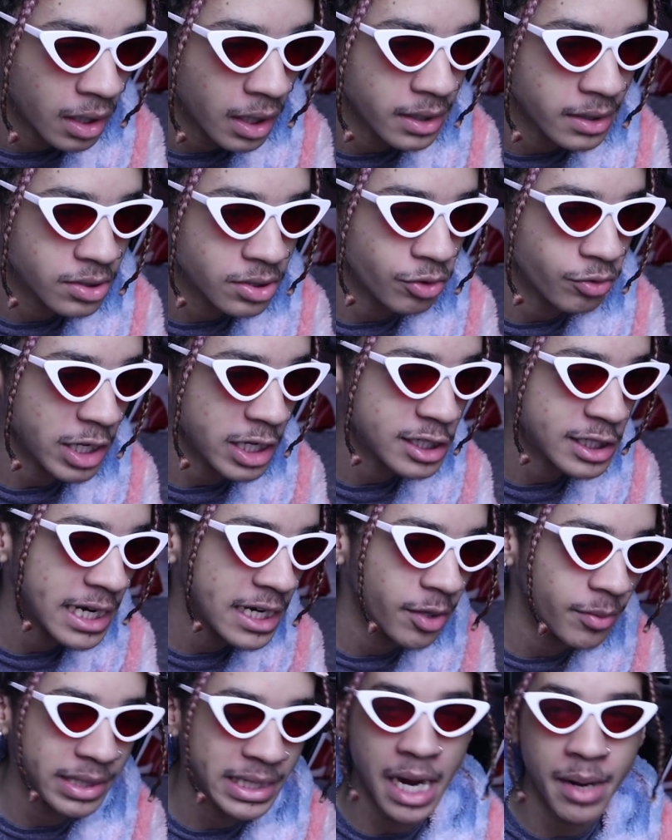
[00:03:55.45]
Alright, so they're
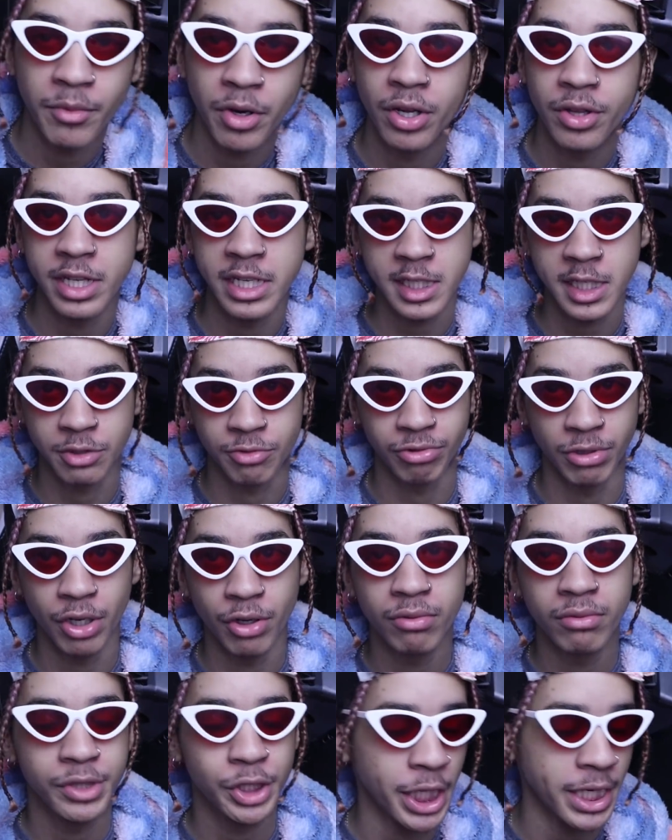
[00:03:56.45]
setting up the camera. This is
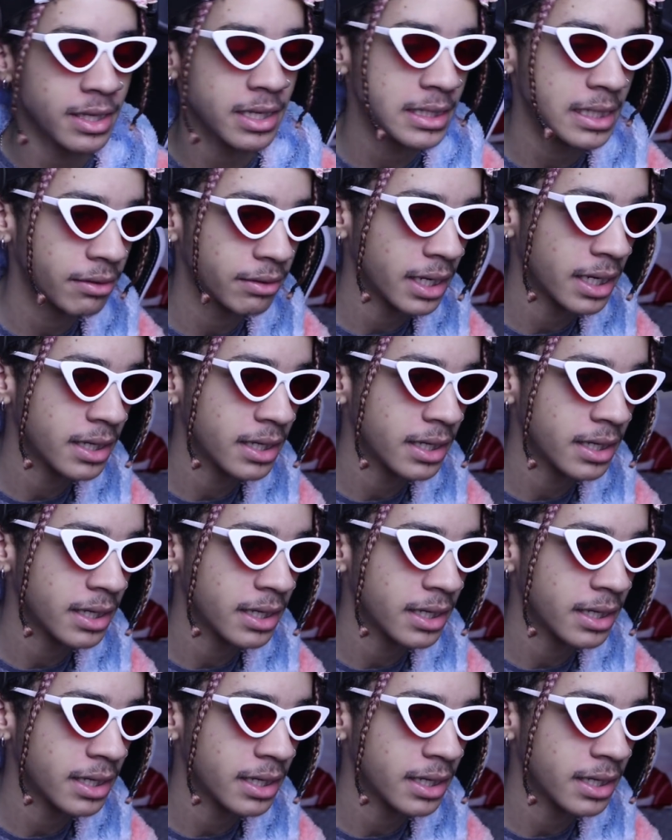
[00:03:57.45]
real. Check this out,